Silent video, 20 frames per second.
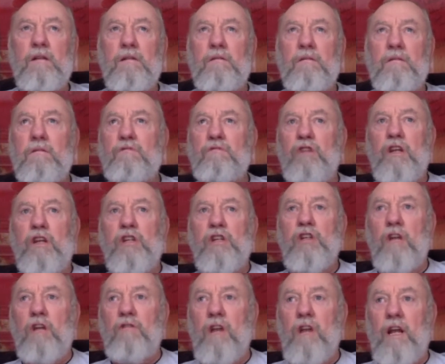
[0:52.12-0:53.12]

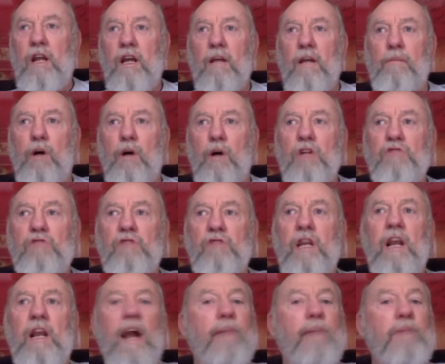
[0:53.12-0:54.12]
tradition really, and the boys
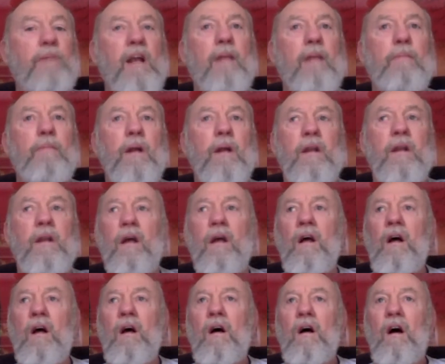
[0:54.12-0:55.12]
really lapped it up. And
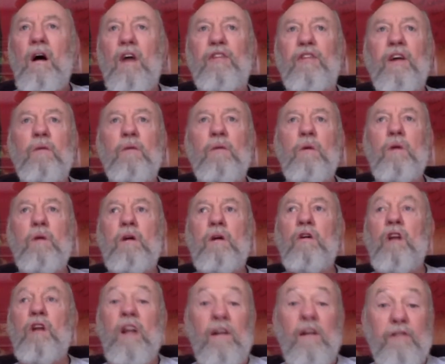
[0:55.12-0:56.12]
I think we were
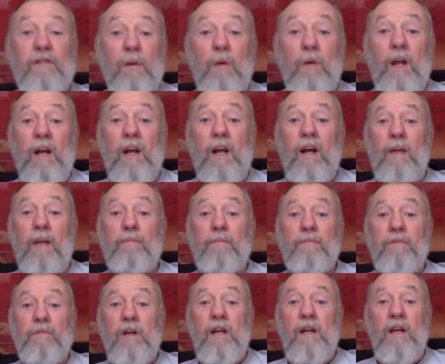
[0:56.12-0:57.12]
good enough to win a cup,
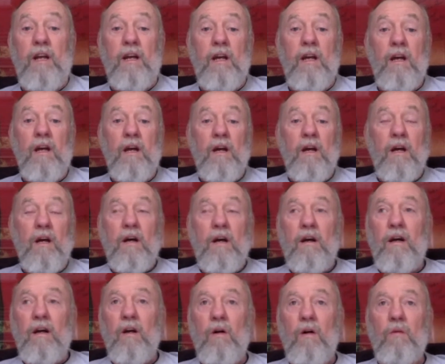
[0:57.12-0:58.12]
really.
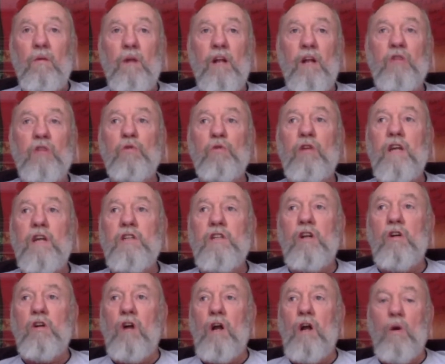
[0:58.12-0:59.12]
And 1 or 2 things had
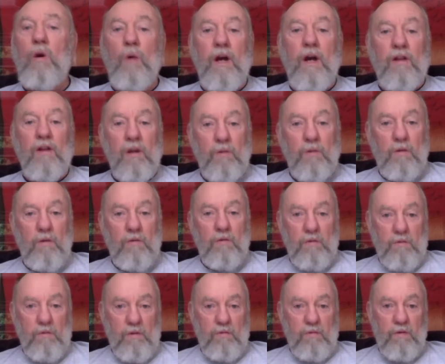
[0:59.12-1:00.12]
gone our way. I think
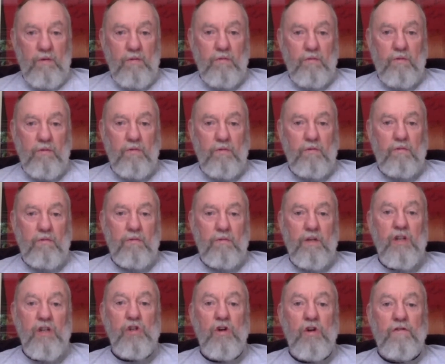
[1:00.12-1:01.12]
we
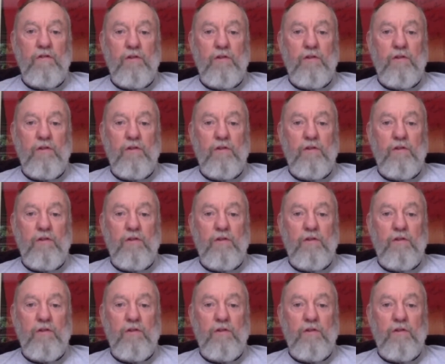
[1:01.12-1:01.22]
deserved to,